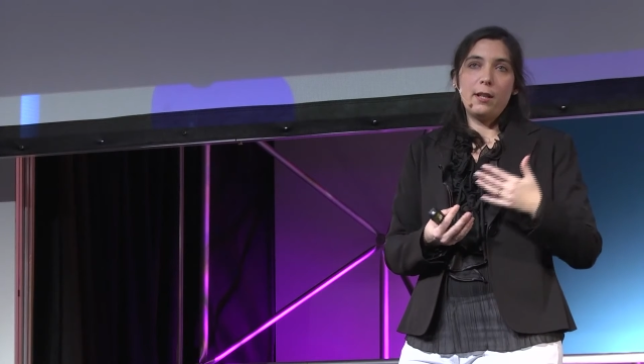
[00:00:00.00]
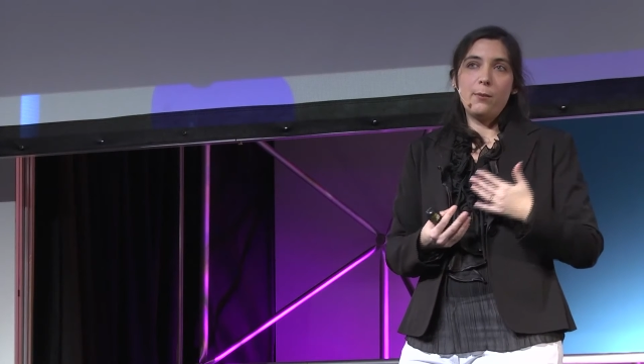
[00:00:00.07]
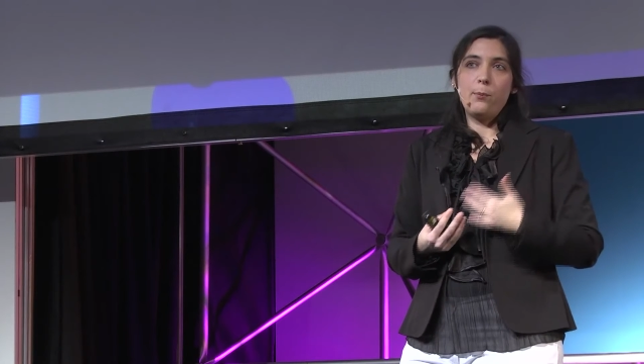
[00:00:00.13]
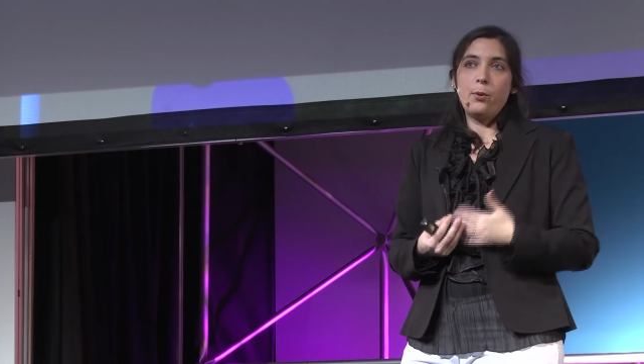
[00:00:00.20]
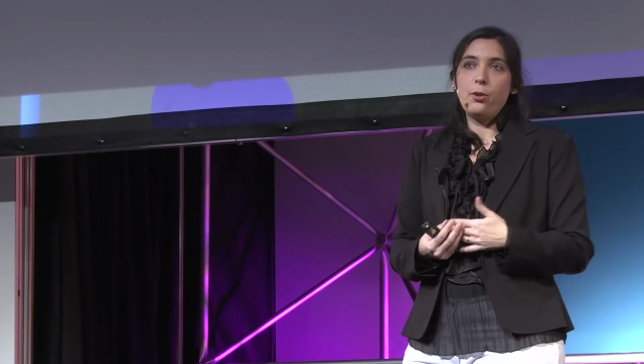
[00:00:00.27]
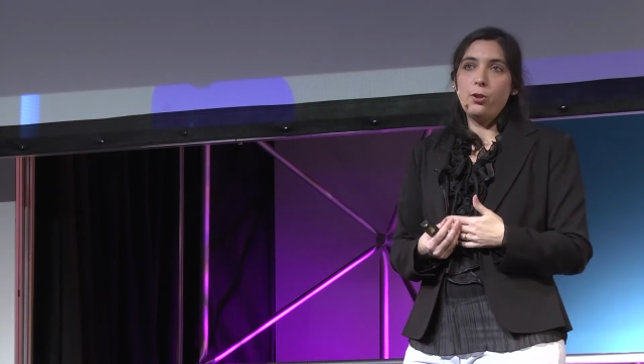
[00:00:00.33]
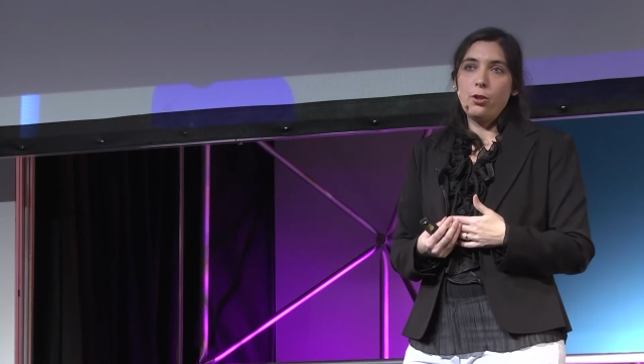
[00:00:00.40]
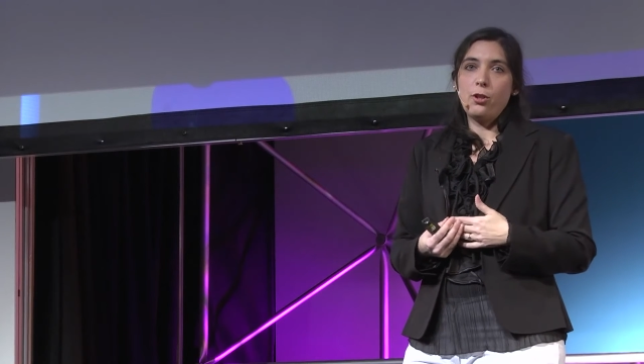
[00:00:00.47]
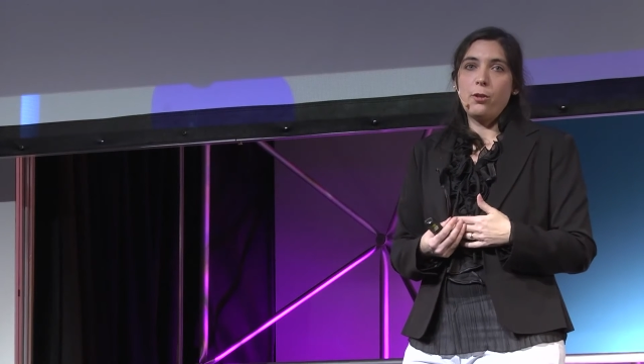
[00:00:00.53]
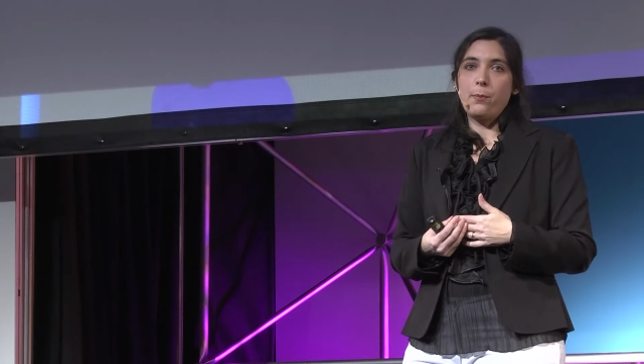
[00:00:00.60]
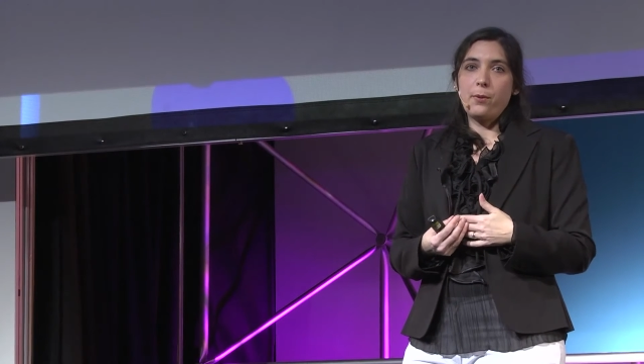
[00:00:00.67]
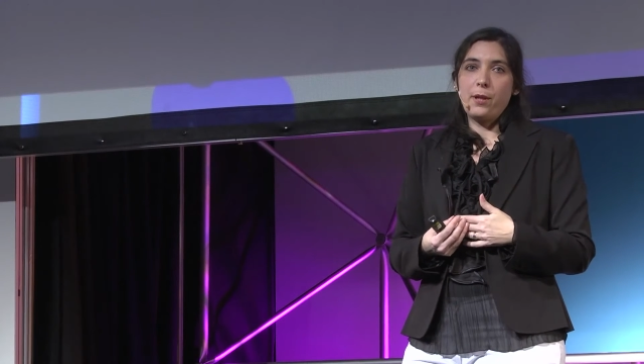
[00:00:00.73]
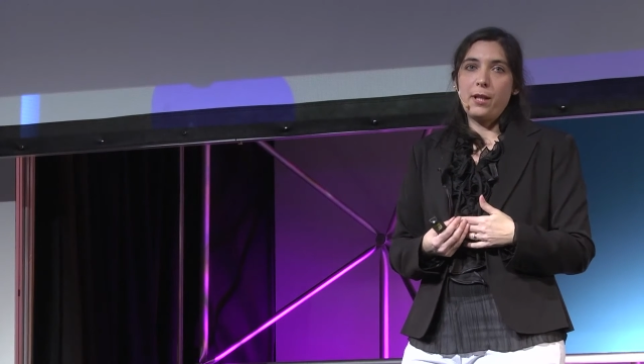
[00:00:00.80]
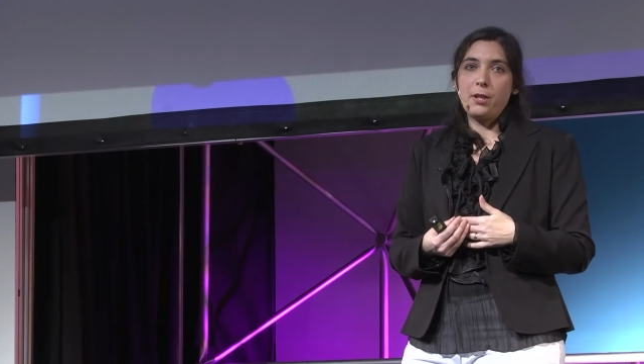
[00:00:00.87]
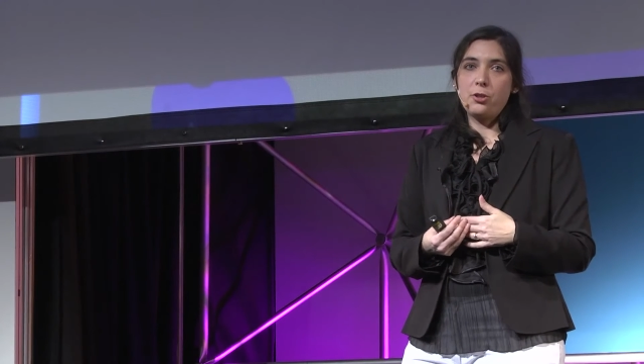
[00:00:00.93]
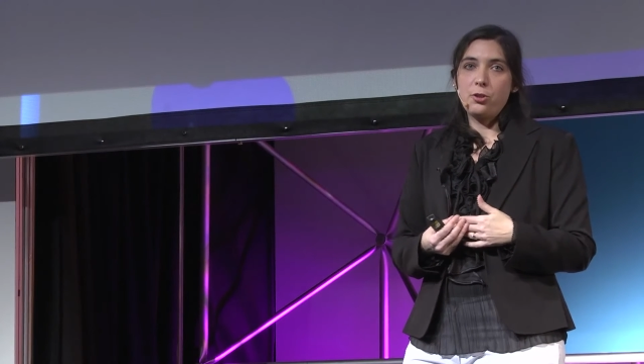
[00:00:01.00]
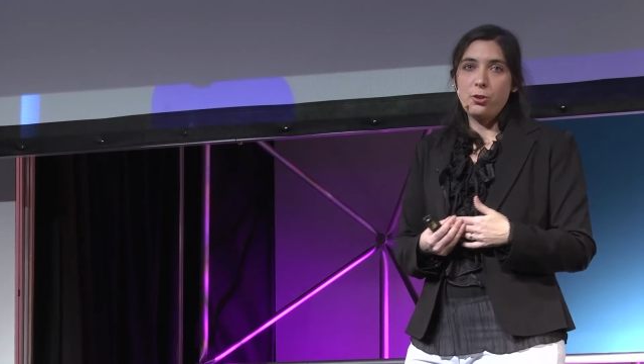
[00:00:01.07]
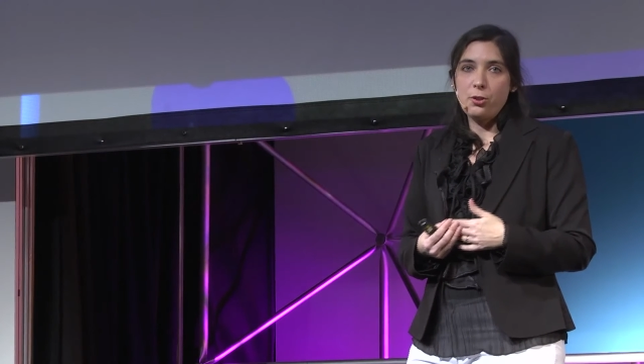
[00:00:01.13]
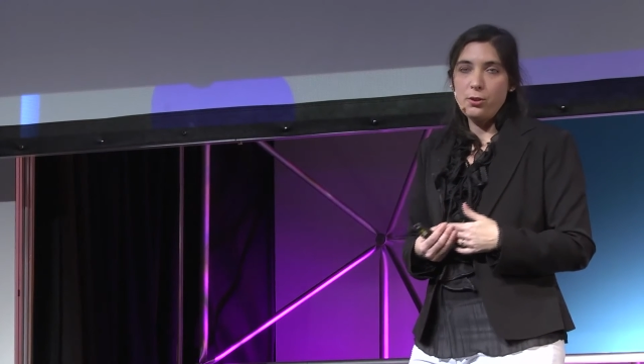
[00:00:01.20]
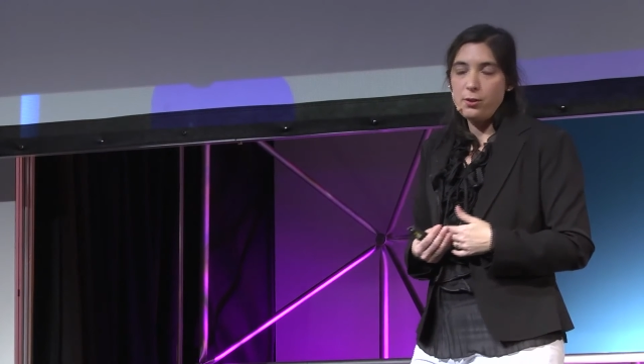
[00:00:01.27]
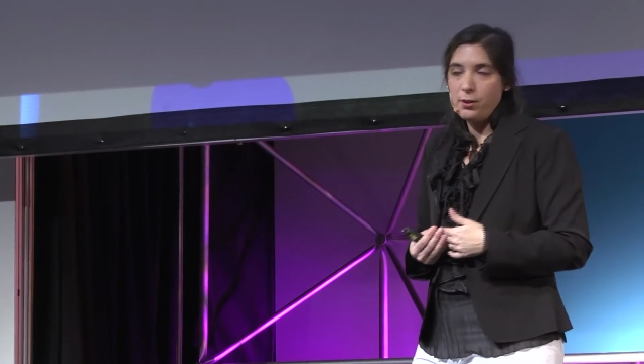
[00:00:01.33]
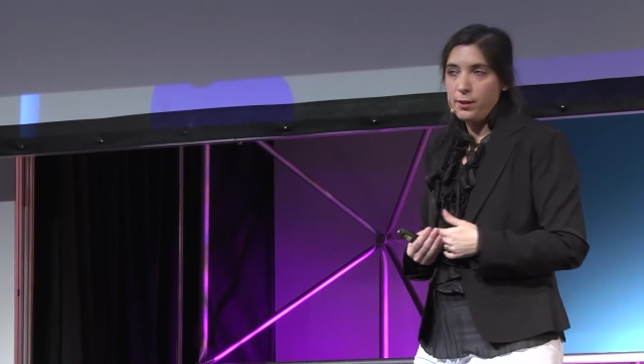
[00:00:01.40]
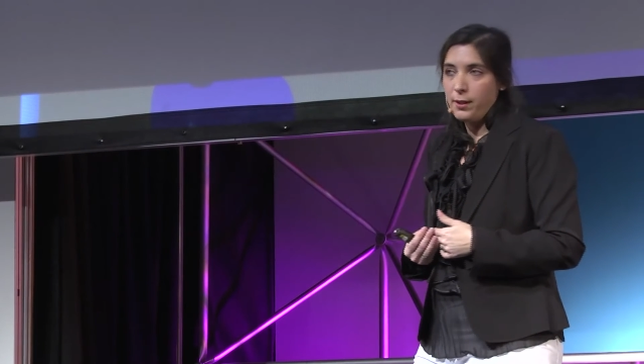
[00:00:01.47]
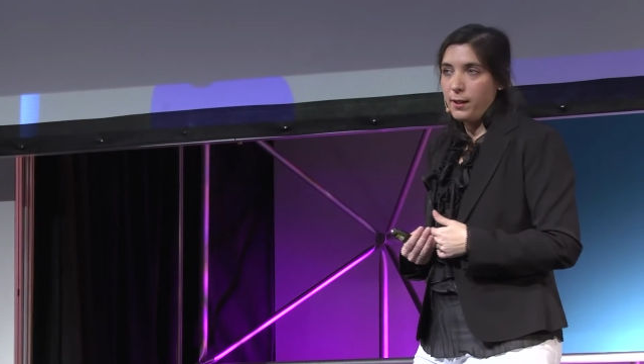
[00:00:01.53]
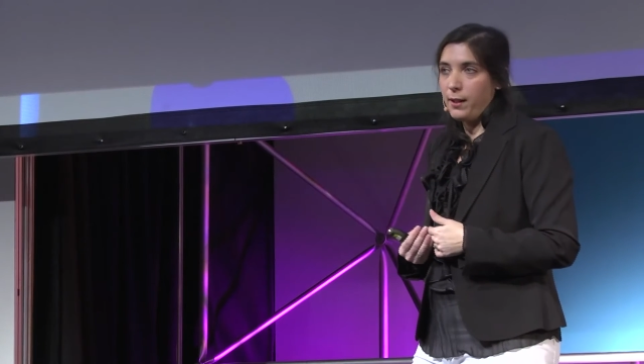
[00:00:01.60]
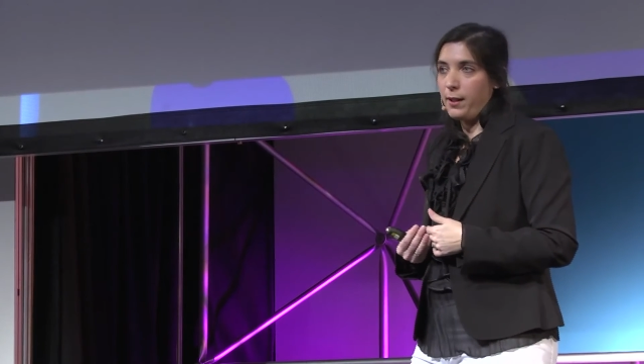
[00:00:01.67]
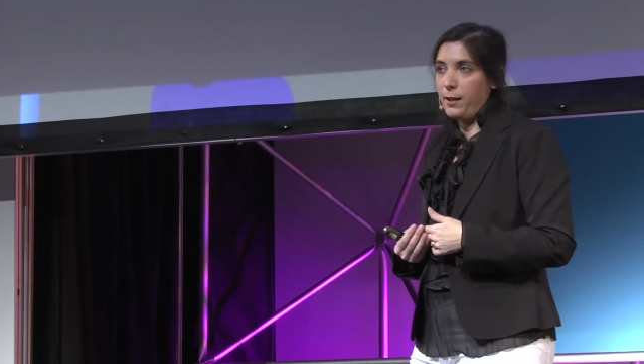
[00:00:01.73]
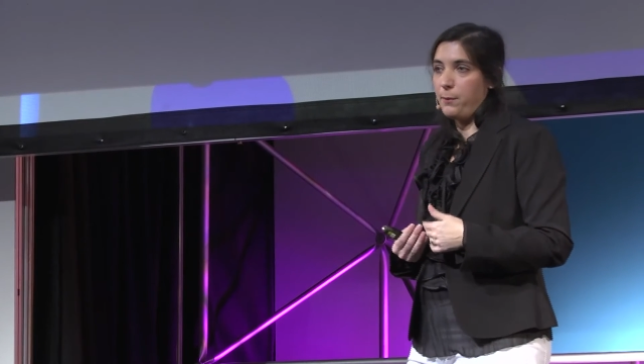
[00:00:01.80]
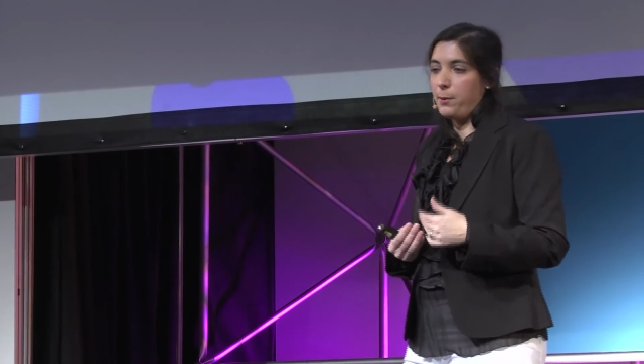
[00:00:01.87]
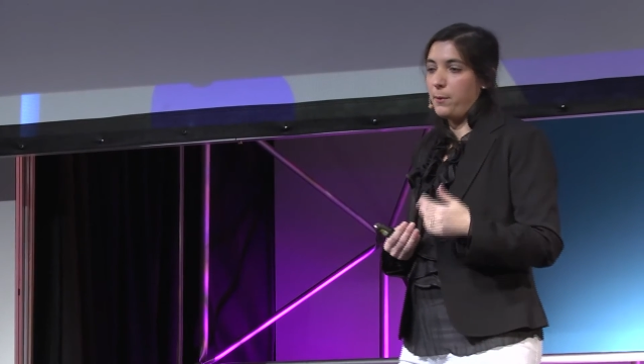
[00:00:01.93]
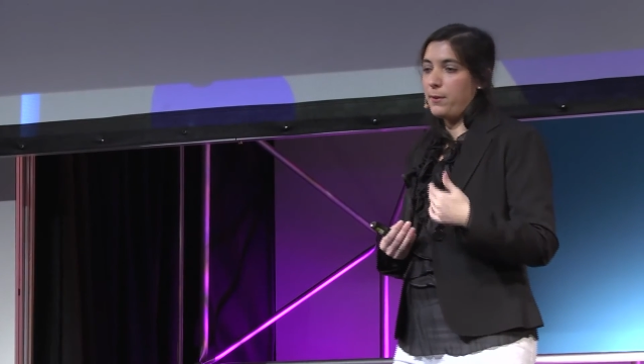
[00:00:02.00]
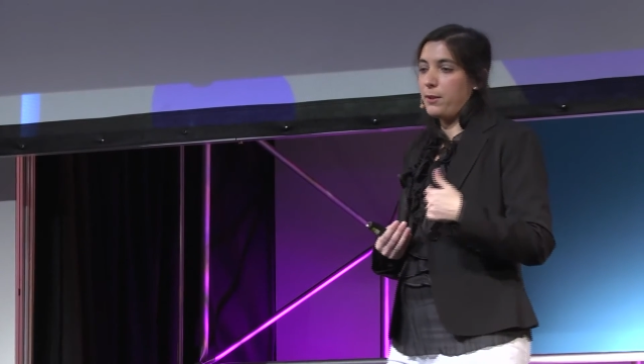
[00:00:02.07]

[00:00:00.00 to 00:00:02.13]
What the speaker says: have to see which options to